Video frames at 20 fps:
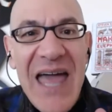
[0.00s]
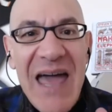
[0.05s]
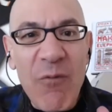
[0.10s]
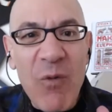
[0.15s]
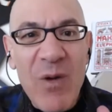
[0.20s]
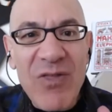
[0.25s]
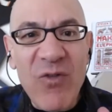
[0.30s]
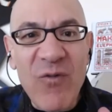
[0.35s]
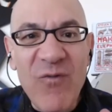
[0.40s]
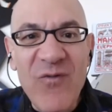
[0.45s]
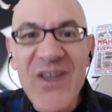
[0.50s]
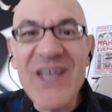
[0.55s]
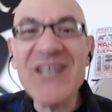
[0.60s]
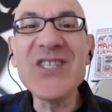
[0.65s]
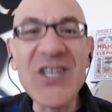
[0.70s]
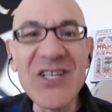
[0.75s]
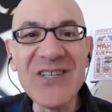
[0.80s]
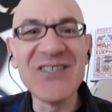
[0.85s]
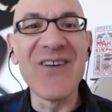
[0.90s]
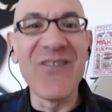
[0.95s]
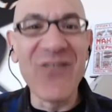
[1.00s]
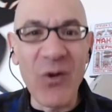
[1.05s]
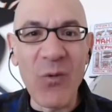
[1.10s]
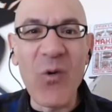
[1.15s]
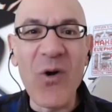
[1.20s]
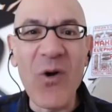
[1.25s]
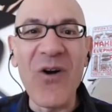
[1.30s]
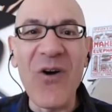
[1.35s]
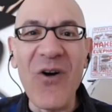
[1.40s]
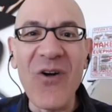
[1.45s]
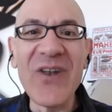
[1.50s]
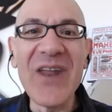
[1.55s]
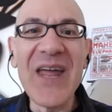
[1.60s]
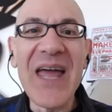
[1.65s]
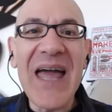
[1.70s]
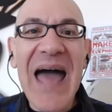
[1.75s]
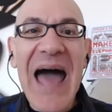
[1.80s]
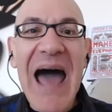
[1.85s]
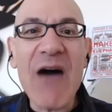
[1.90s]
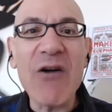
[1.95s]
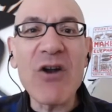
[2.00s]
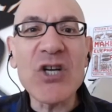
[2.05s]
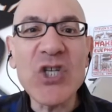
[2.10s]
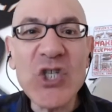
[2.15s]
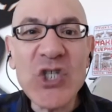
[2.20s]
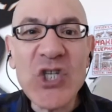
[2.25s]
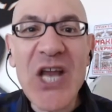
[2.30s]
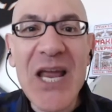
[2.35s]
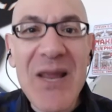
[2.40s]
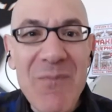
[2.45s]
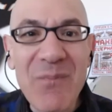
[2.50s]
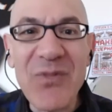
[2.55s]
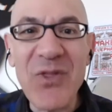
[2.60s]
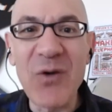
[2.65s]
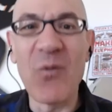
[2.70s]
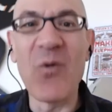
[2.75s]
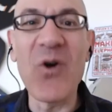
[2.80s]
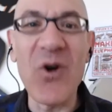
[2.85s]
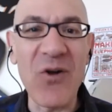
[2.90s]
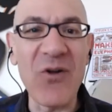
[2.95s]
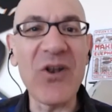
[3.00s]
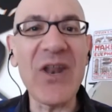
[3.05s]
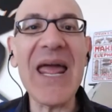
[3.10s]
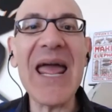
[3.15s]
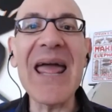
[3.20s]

with visions of the world, how to shape the world.